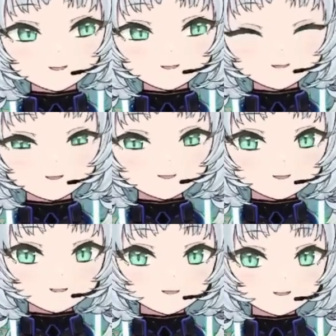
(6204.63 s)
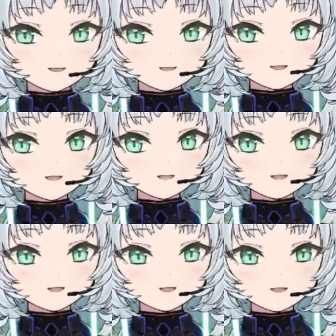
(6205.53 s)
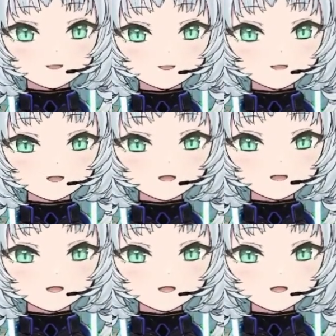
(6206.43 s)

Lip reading: Oh, it's missing 1% for me as well. Wait, what that?